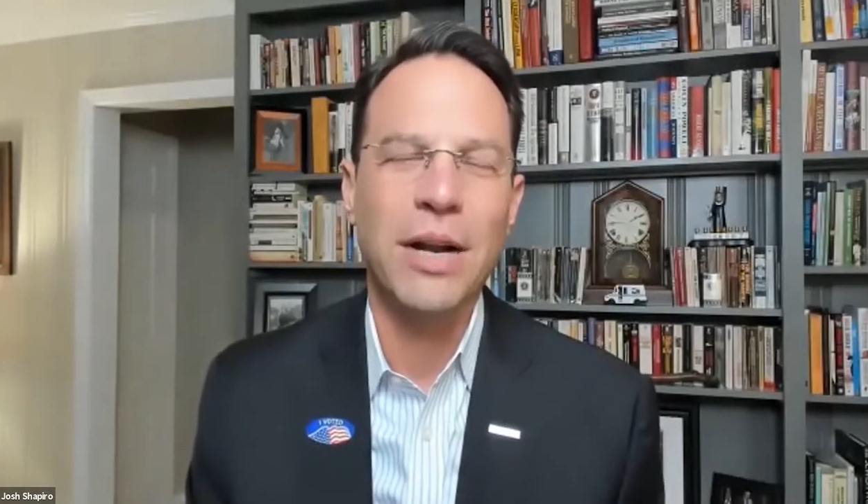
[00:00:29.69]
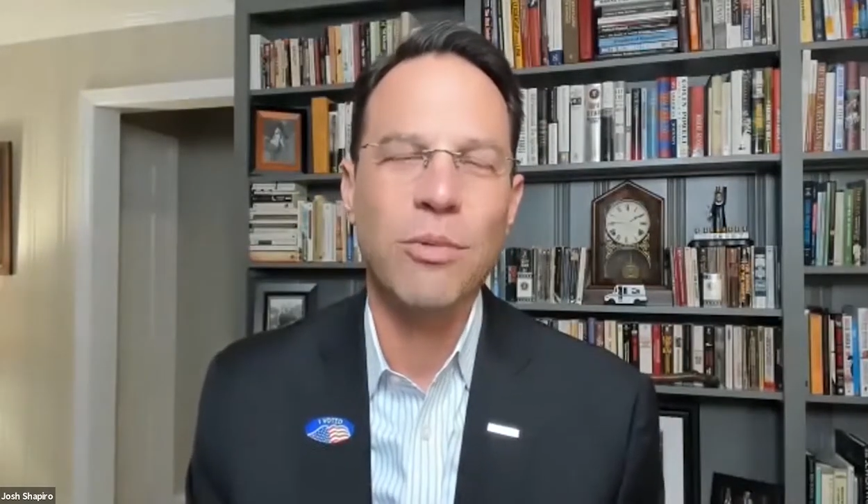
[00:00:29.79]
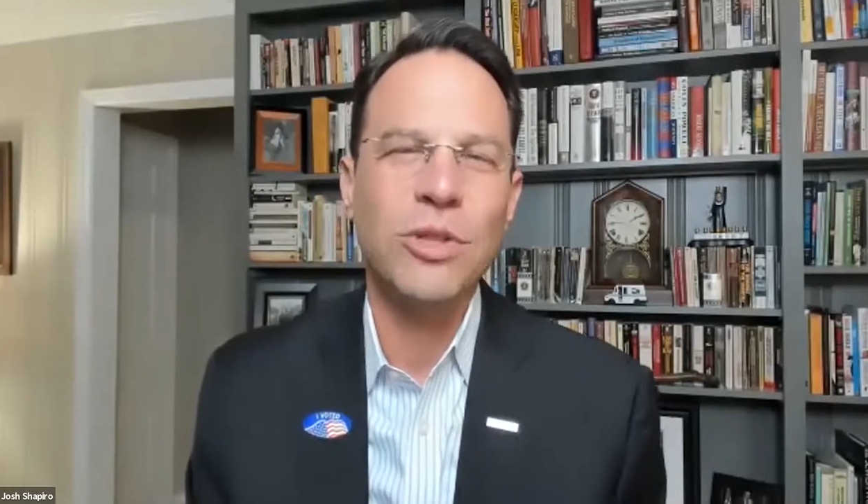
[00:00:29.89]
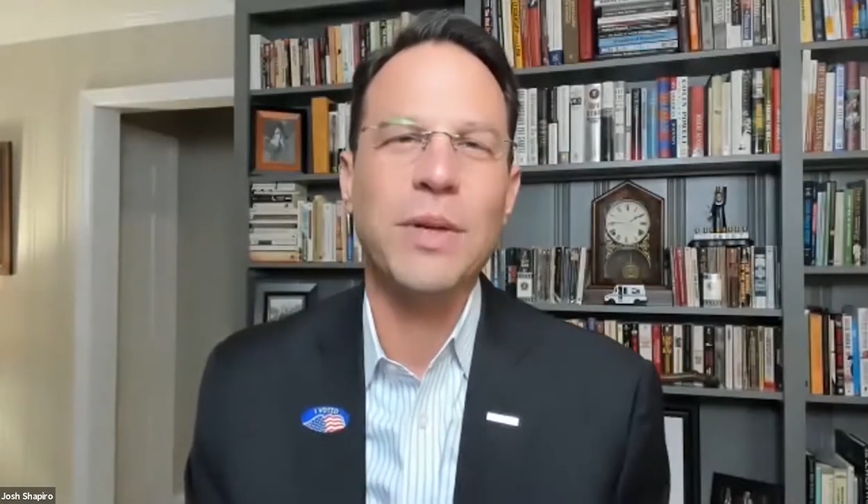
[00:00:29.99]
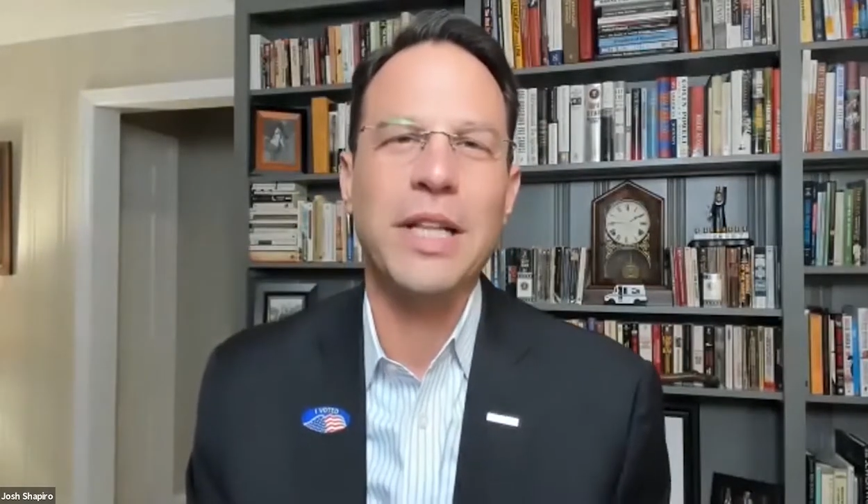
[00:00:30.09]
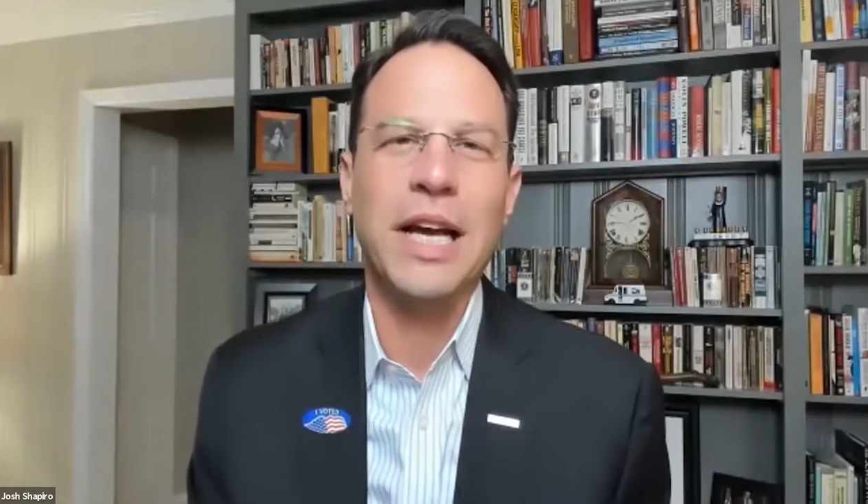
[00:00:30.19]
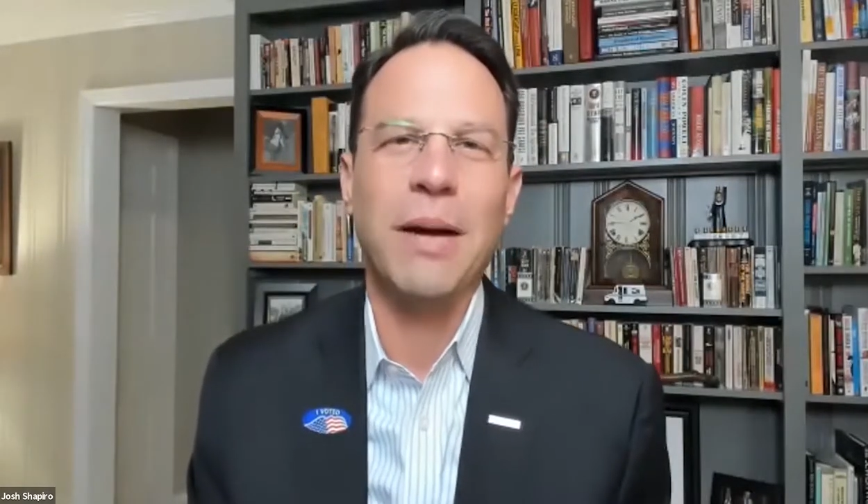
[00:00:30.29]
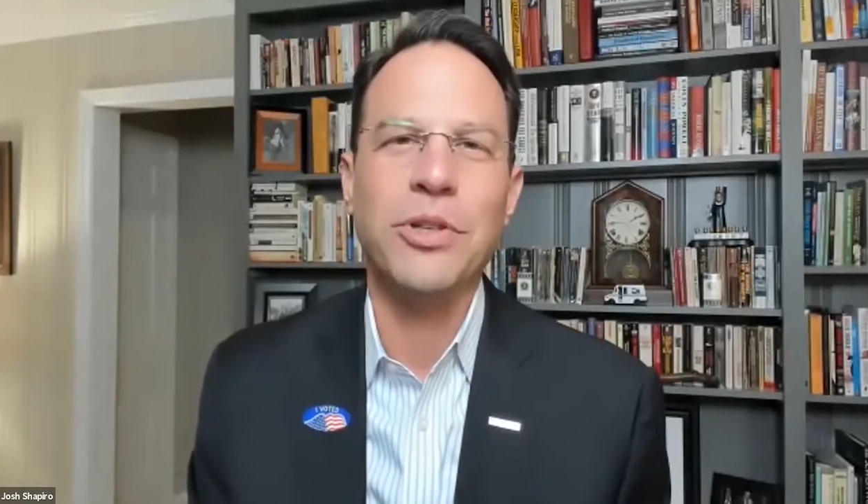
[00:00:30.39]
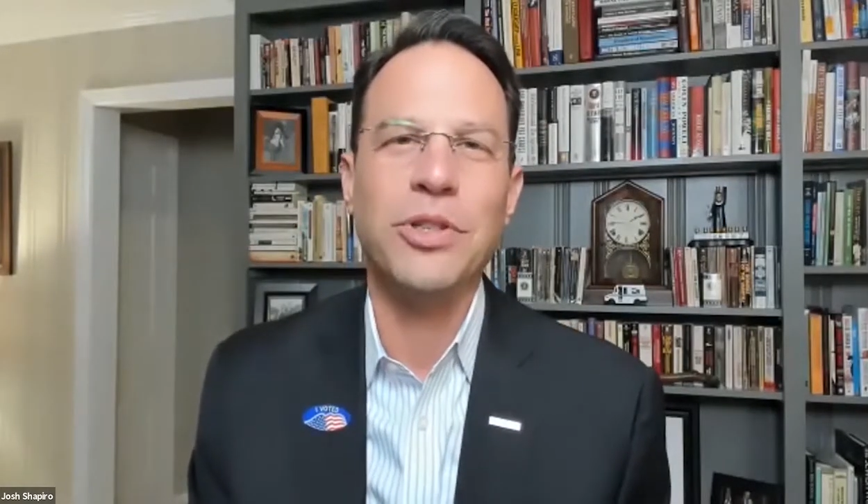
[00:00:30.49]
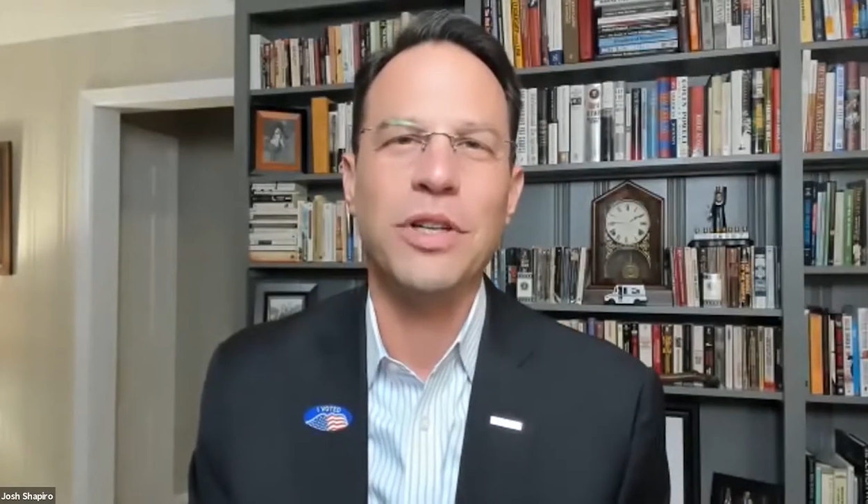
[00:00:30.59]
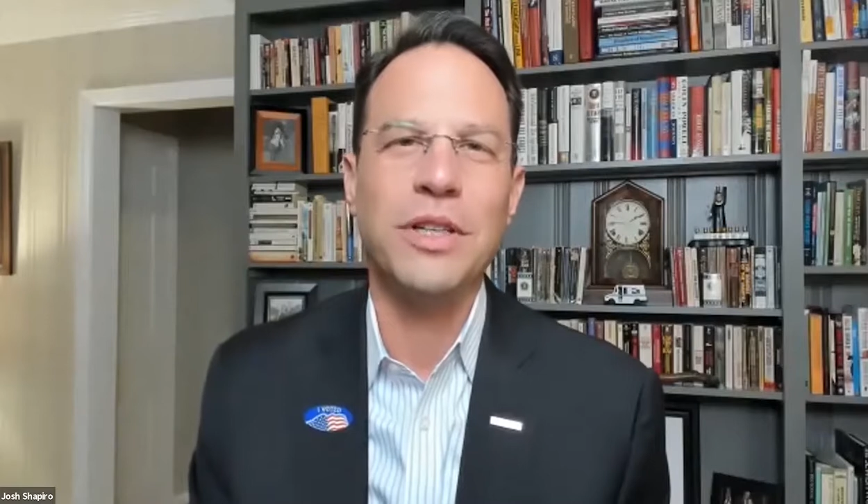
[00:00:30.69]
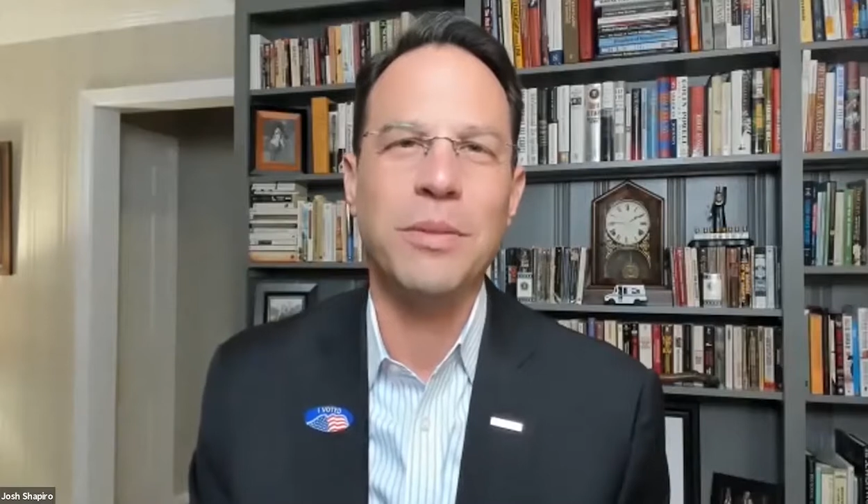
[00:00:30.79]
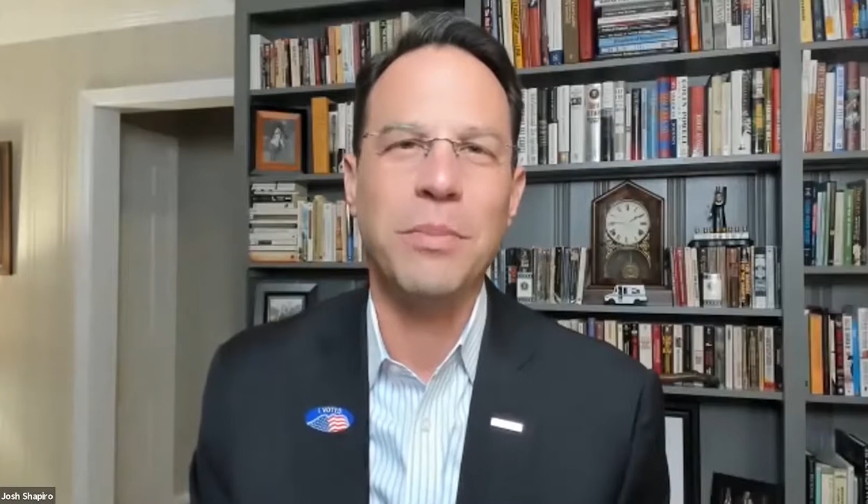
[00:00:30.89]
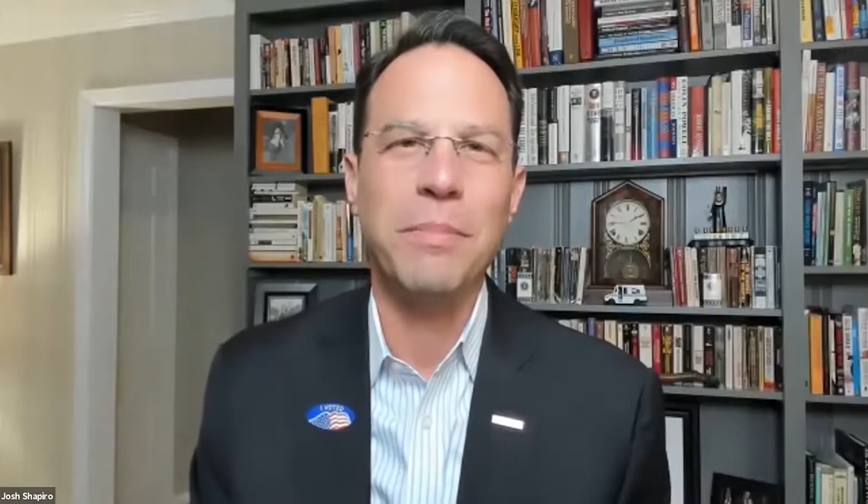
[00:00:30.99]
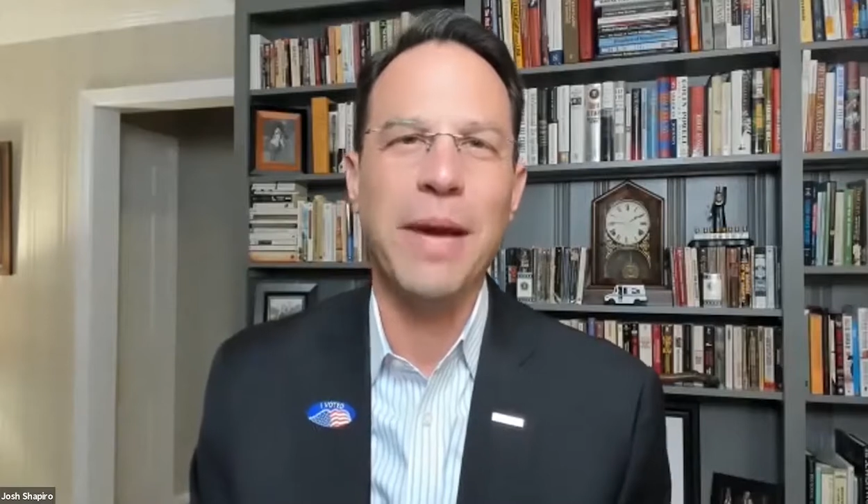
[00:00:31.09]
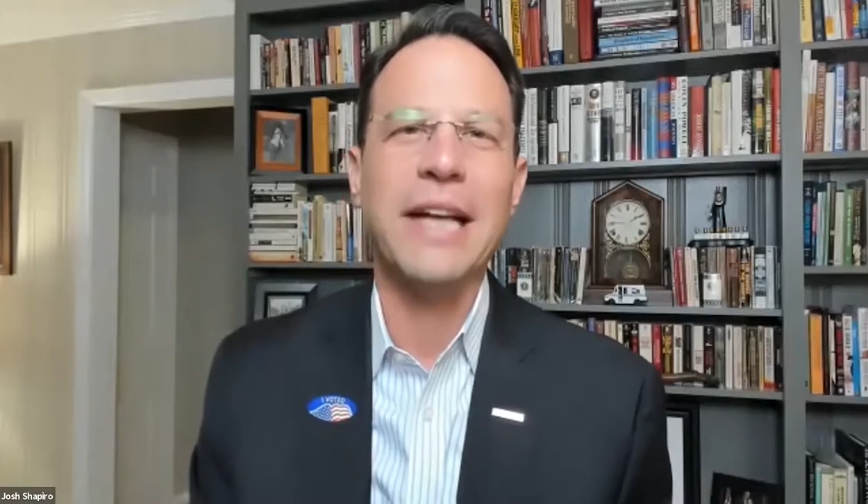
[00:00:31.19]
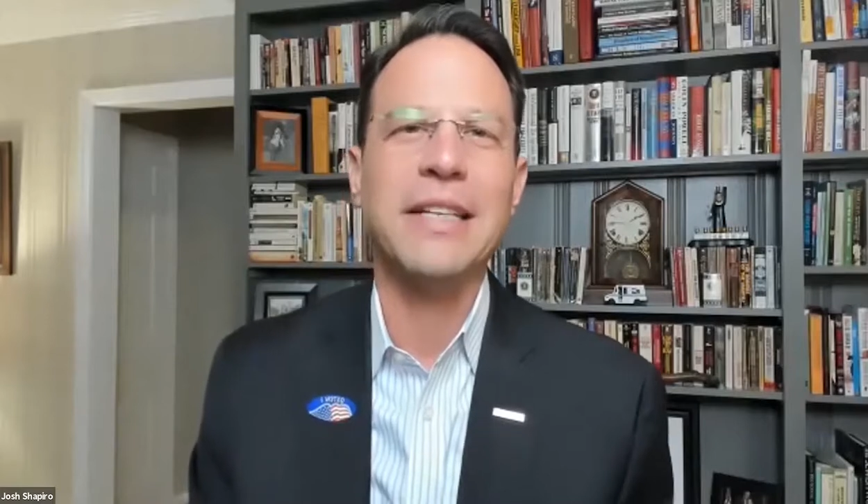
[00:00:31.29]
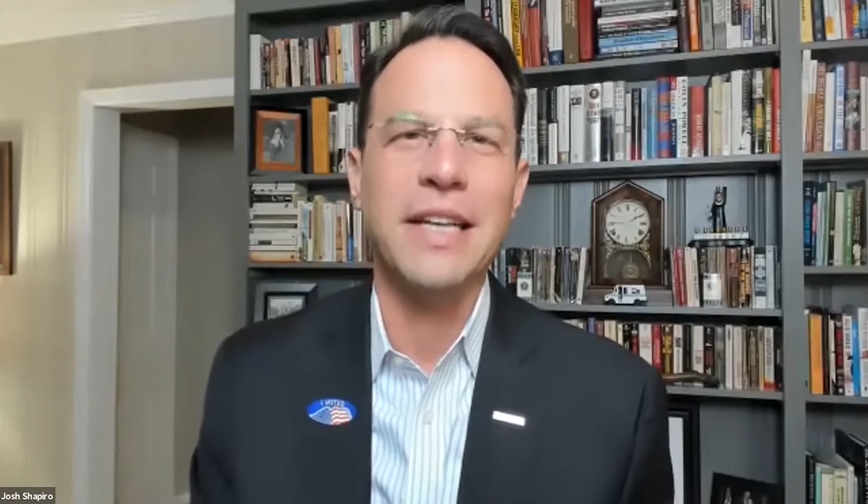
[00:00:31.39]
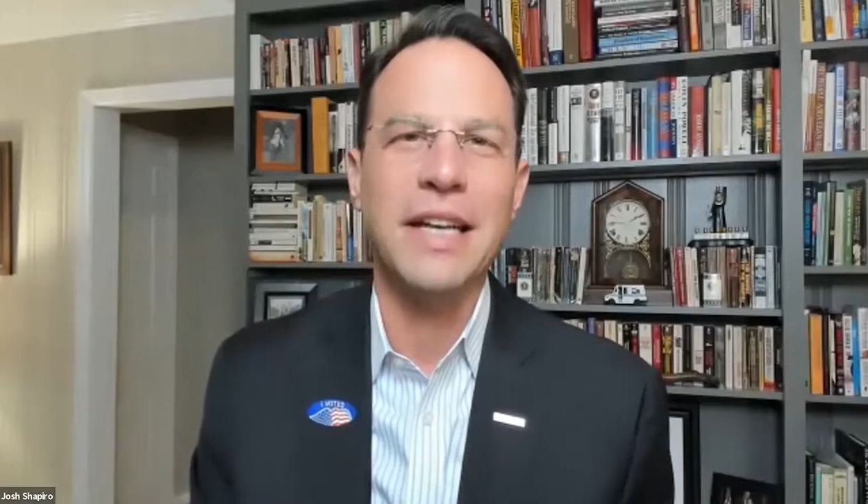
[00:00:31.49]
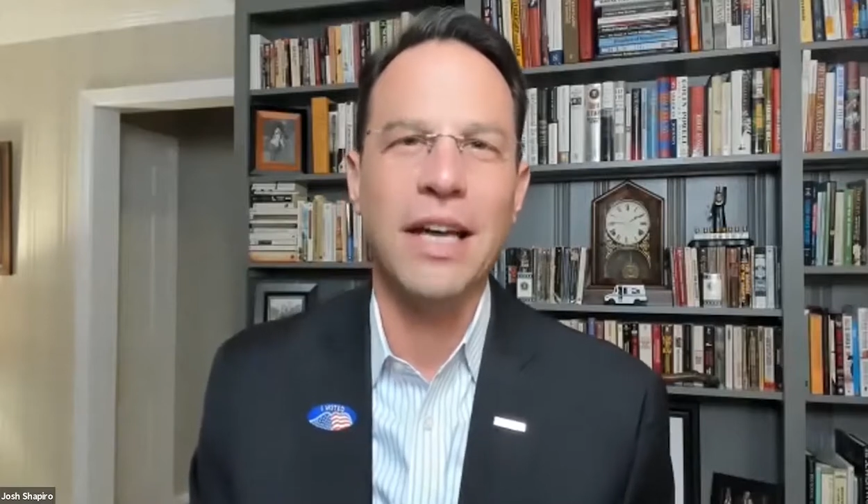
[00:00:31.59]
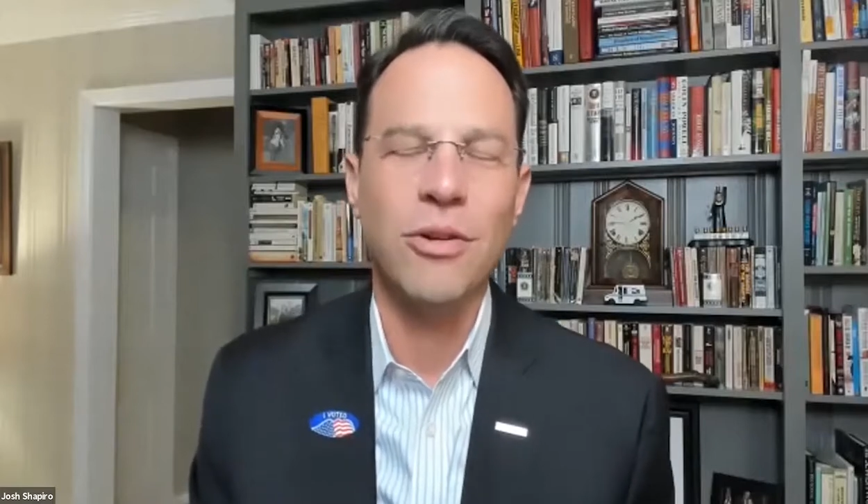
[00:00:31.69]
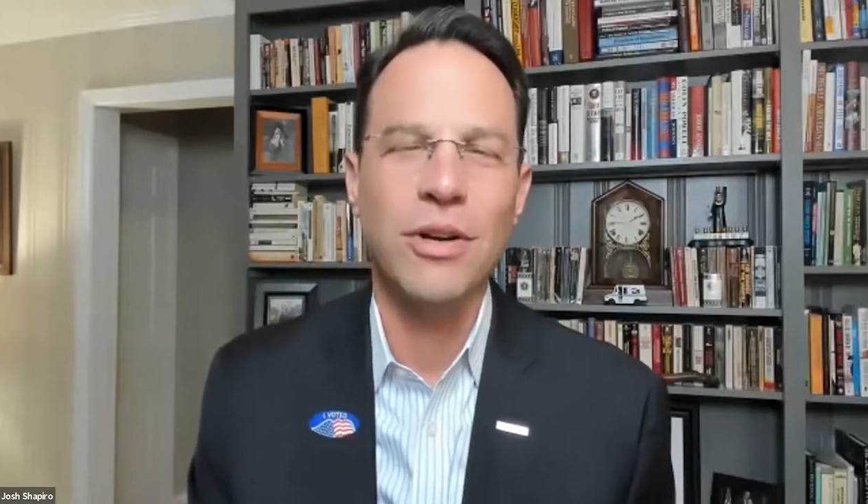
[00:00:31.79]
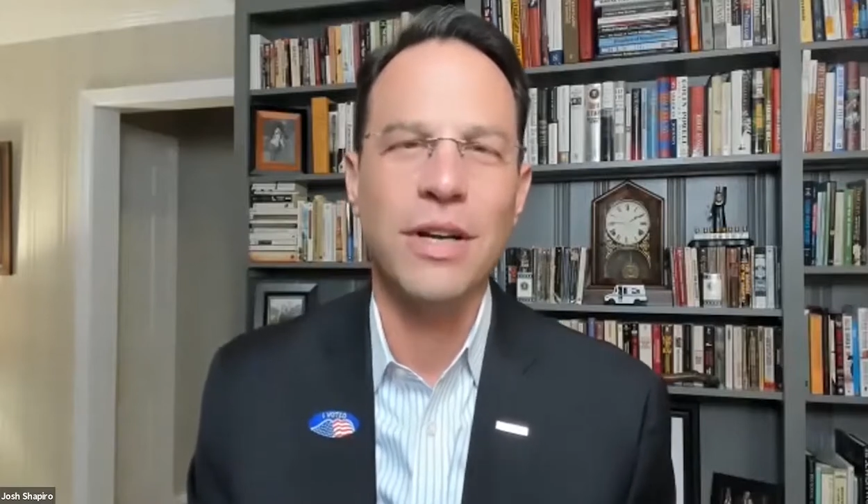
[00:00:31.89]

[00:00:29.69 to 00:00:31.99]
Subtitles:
I wish we had the opportunity to be back together